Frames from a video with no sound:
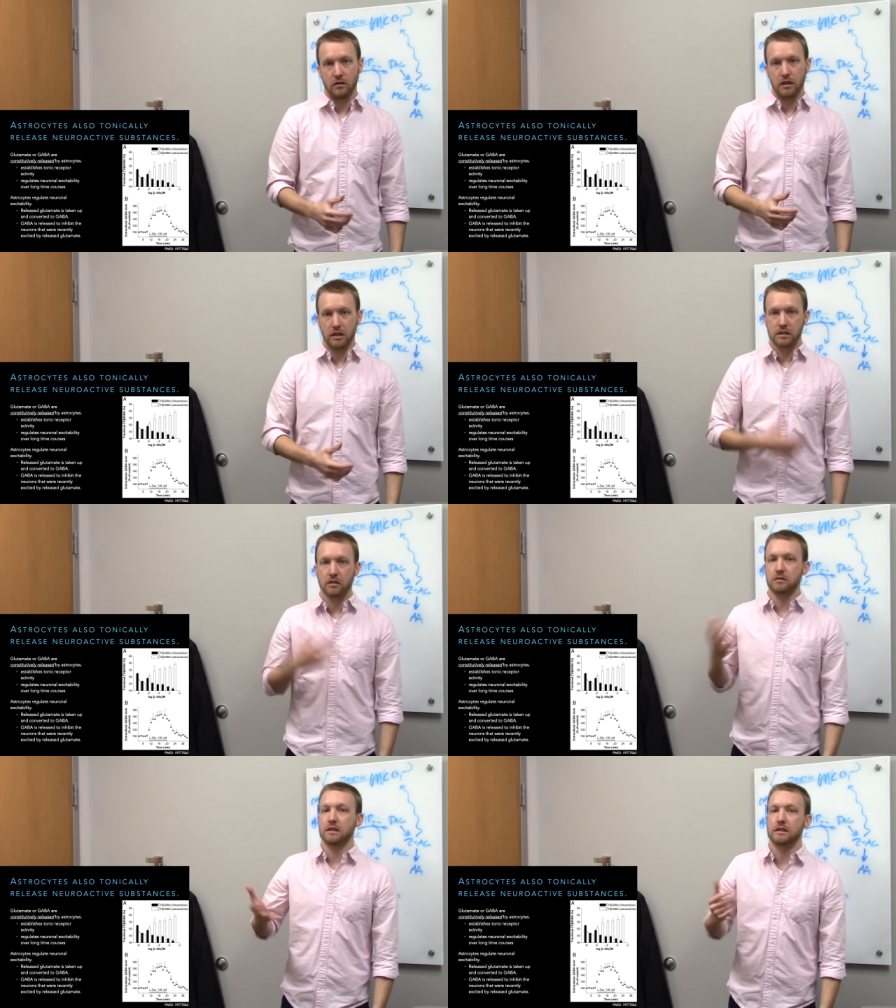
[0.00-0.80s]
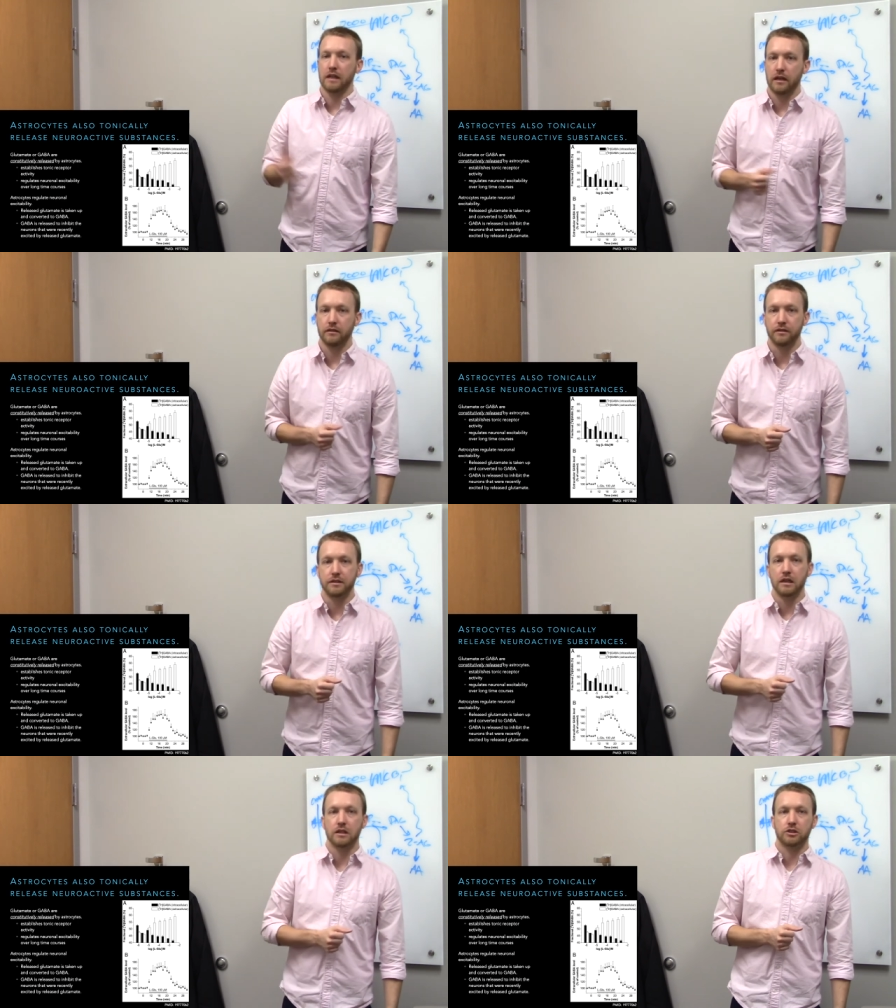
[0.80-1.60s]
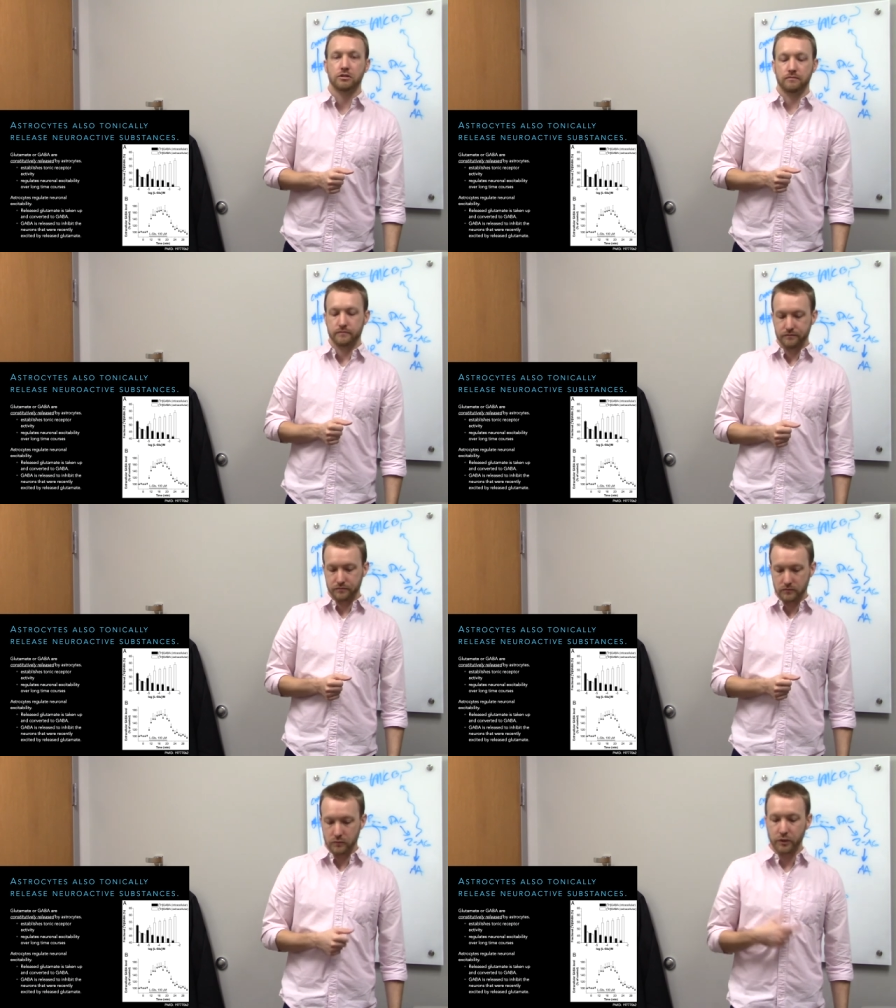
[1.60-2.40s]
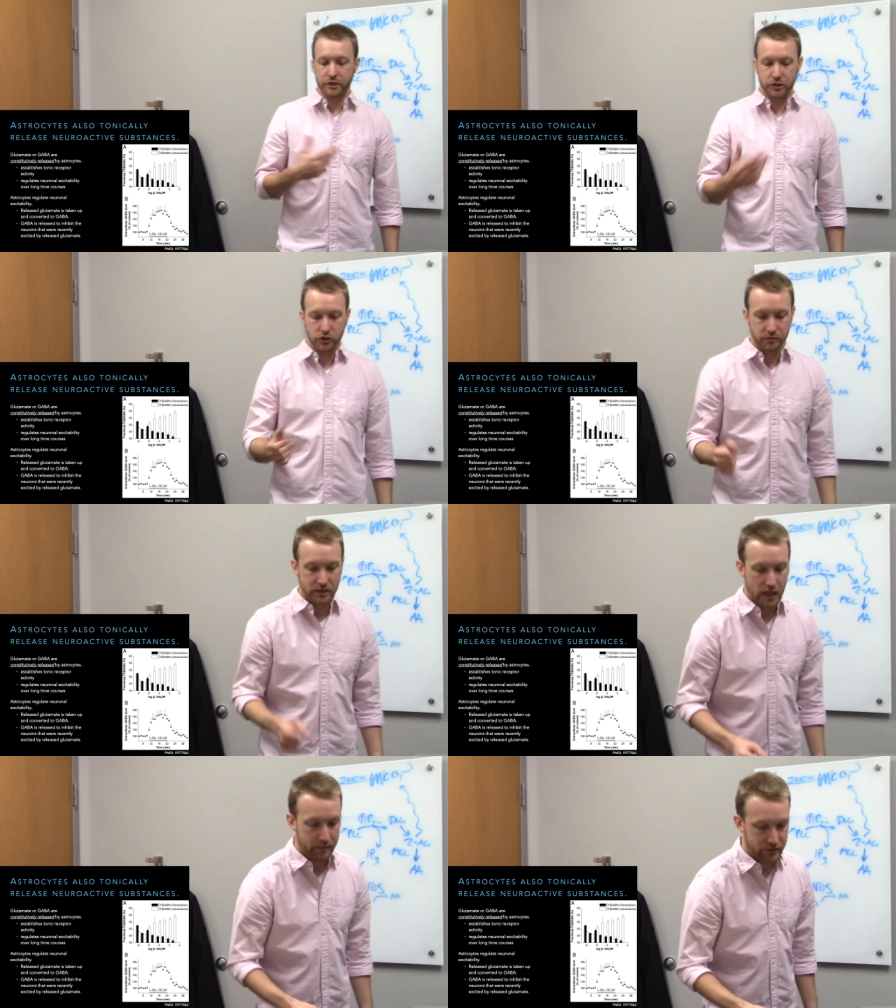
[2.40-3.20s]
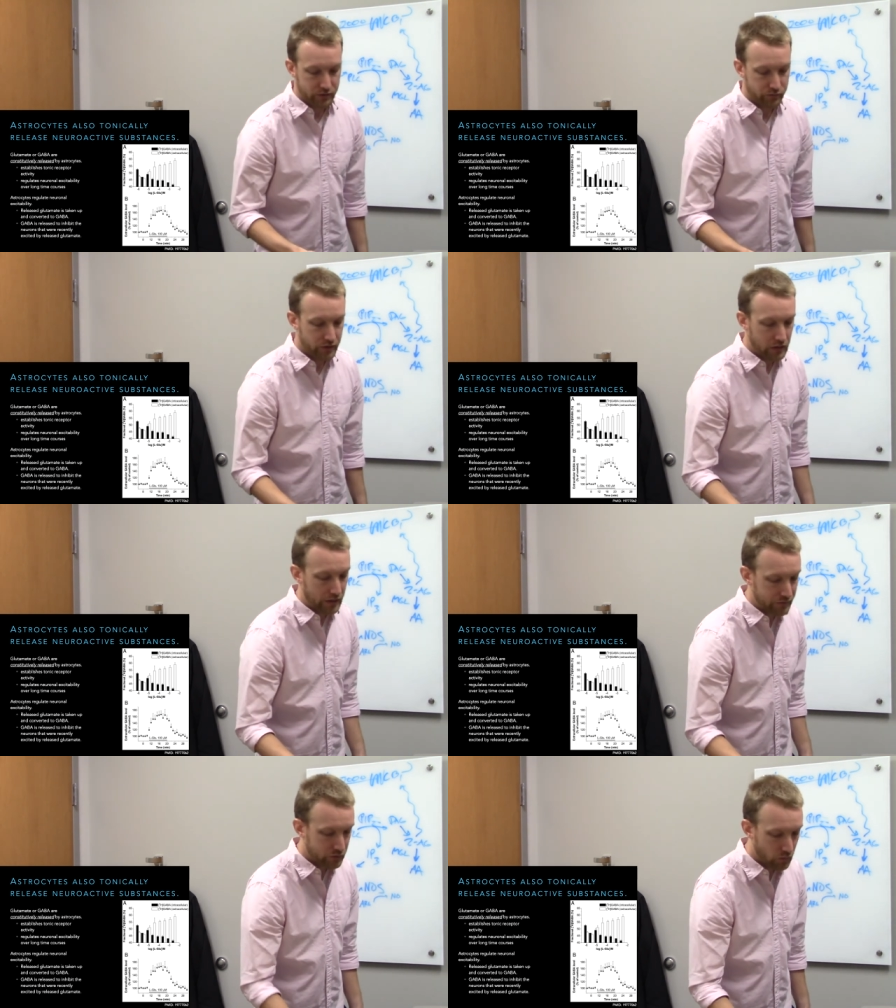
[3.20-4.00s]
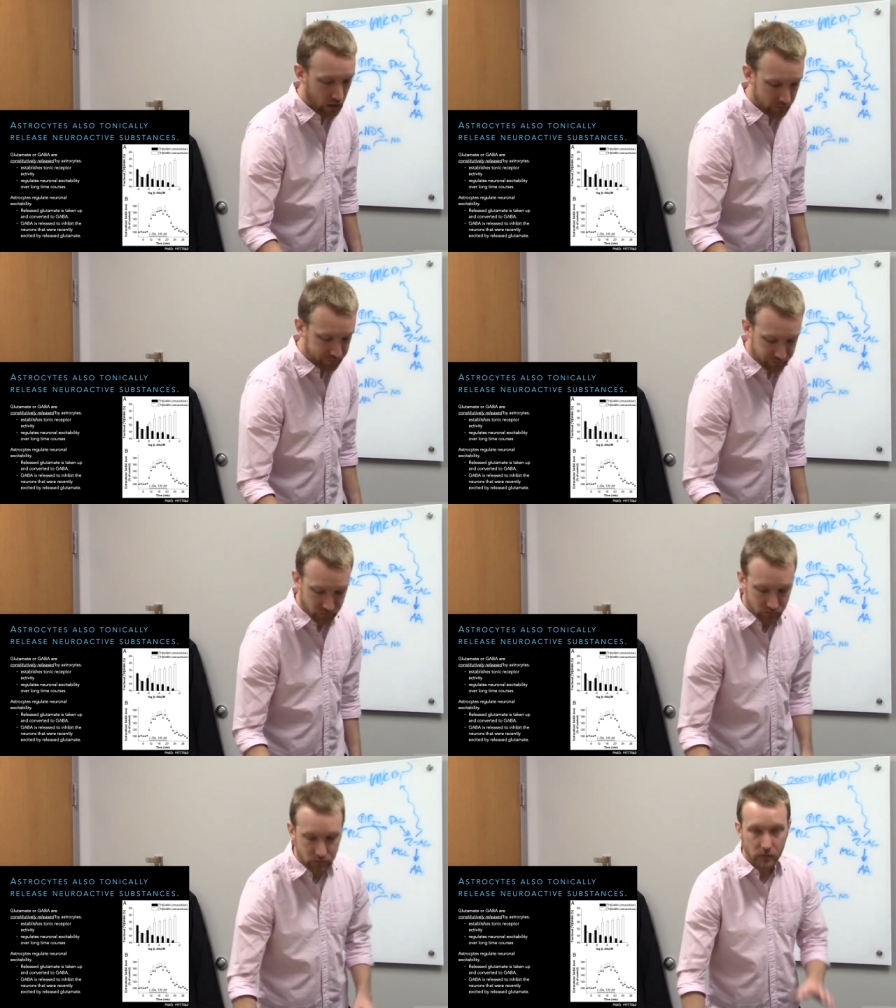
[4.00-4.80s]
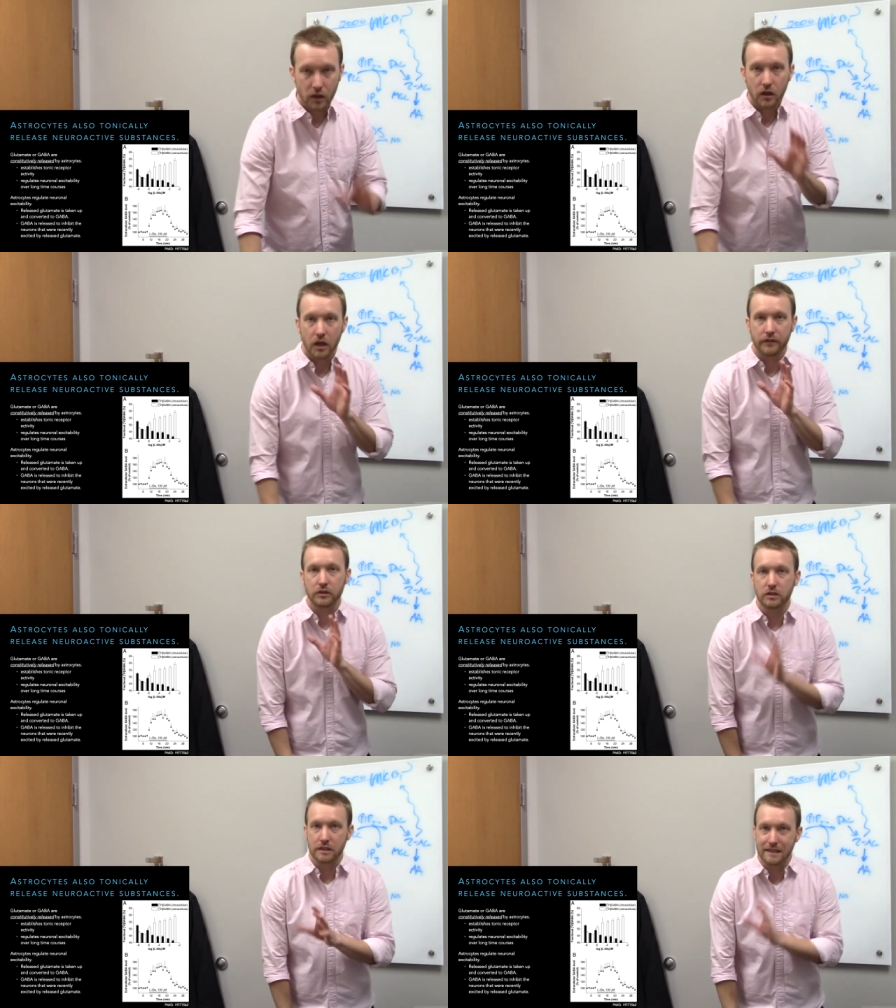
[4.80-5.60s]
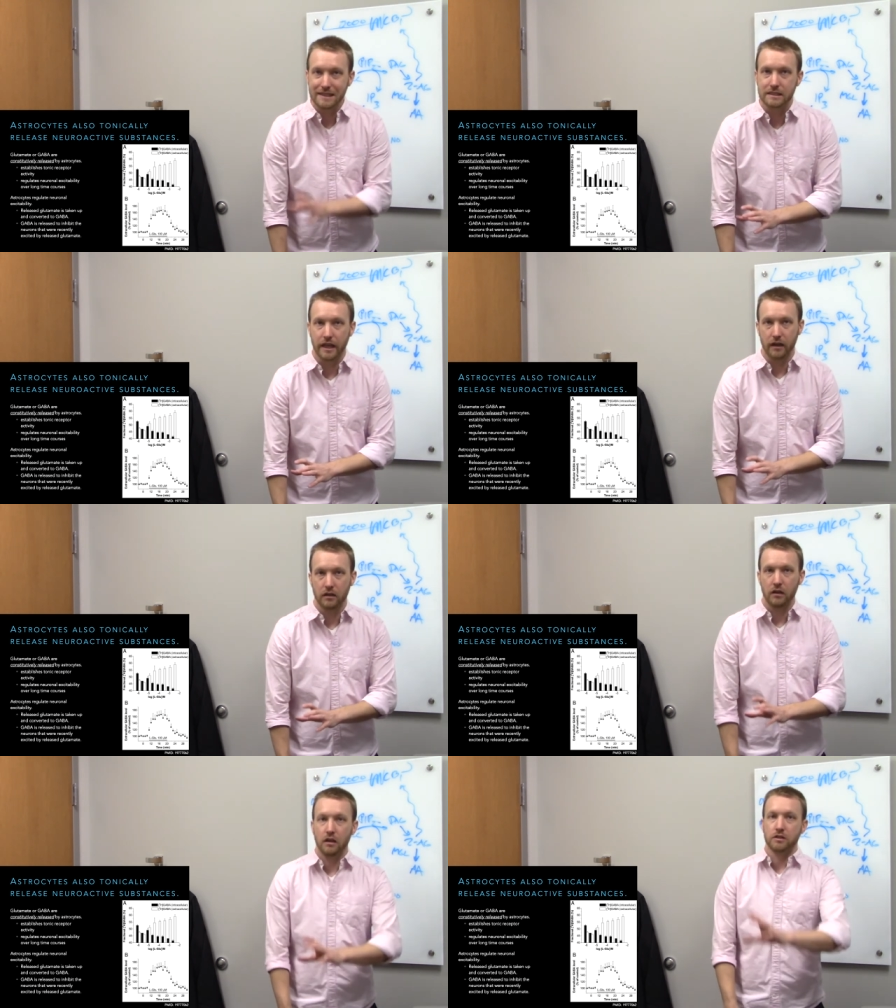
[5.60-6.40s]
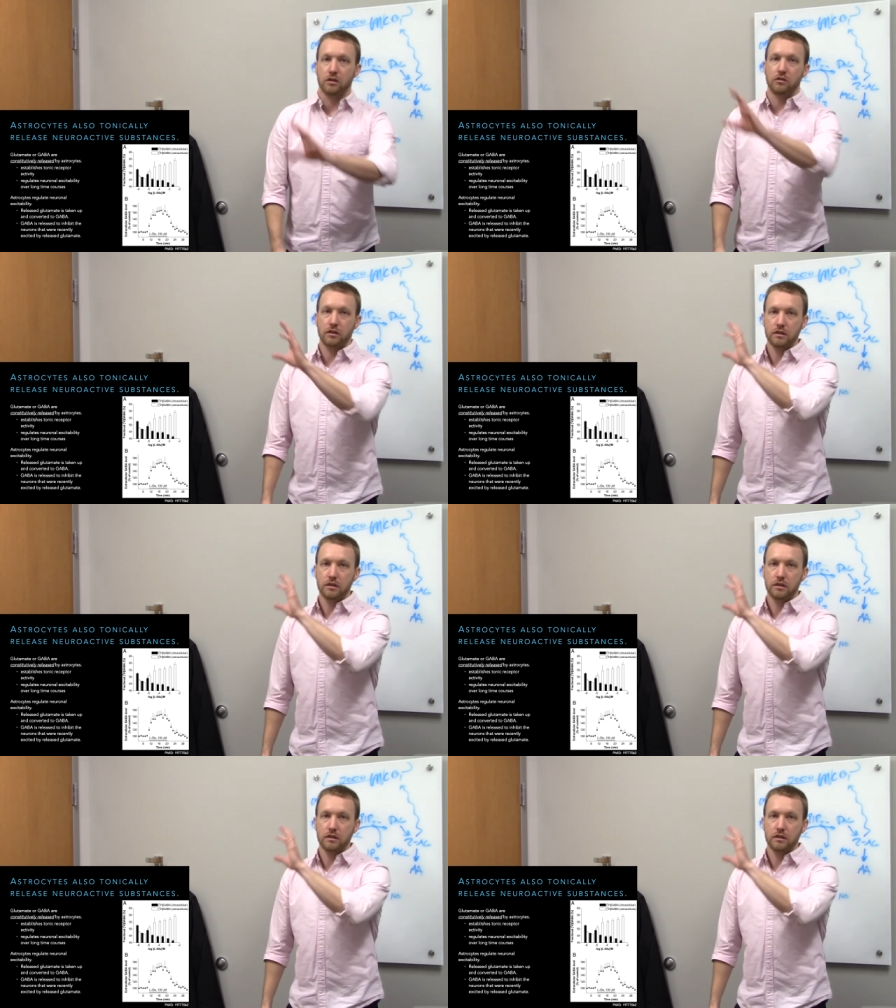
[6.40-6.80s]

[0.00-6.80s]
At least it looks like that in the dish. And we assume this happens in real life as well. If you look at these data, so look on